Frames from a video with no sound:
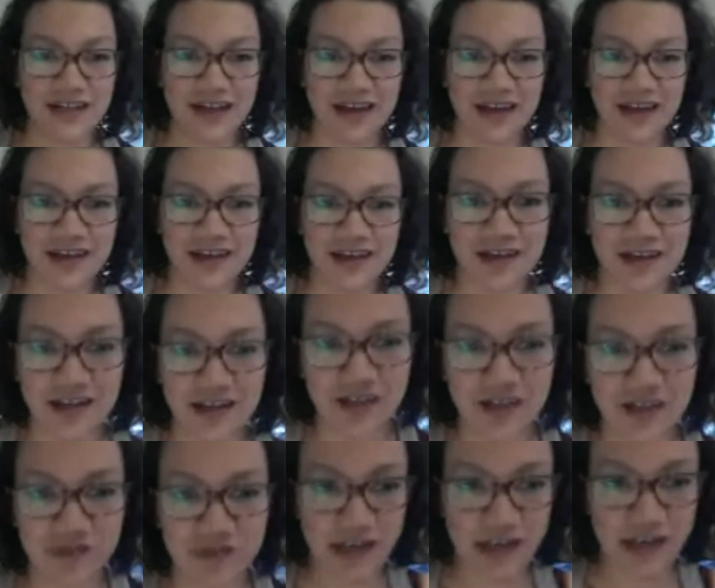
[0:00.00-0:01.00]
I
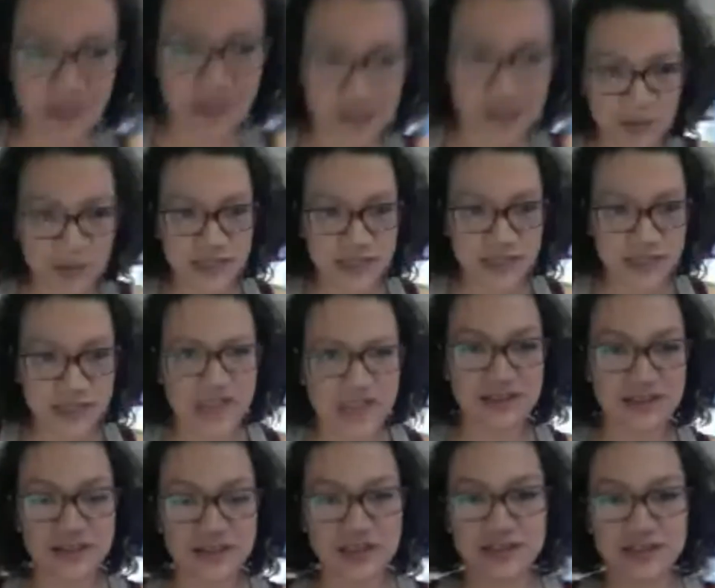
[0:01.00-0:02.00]
love Ellen Lupton.
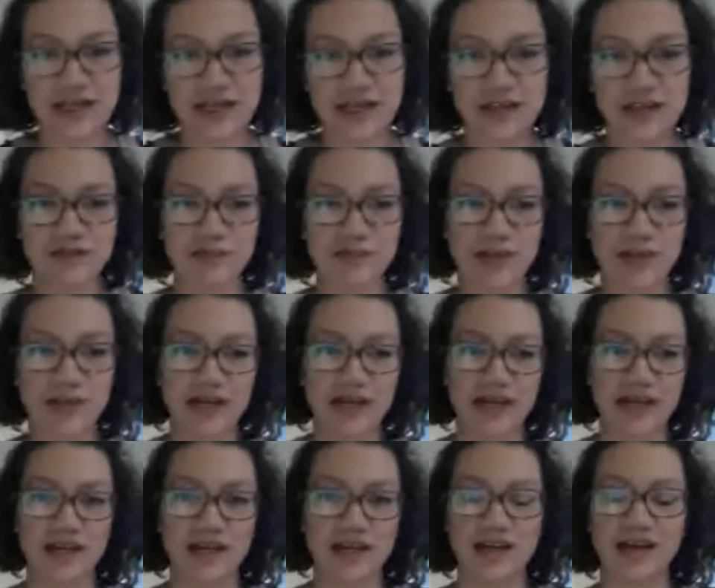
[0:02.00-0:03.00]
She's kind of
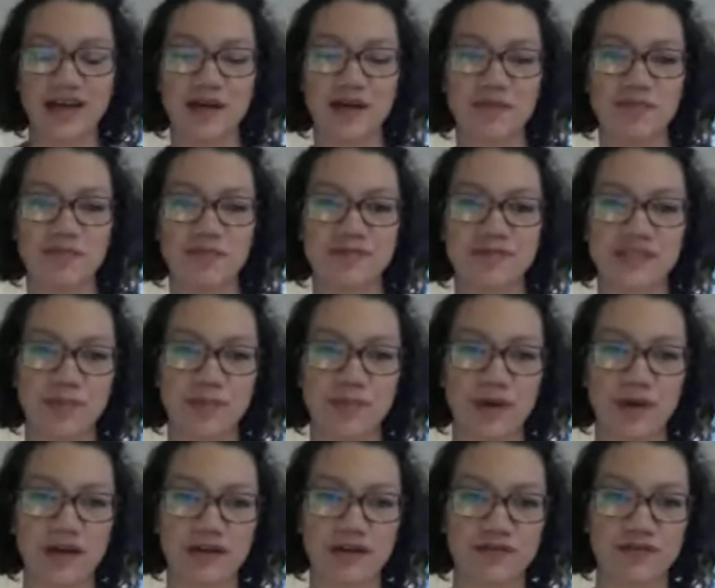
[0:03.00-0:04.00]
my
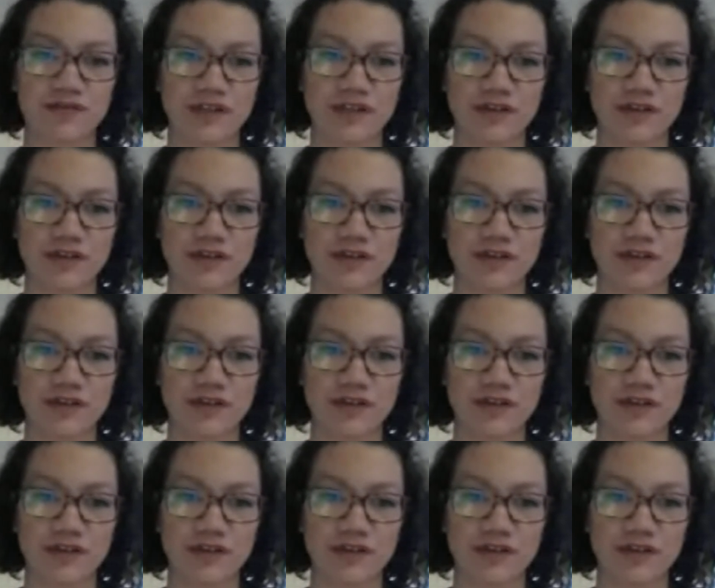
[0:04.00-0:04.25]
typography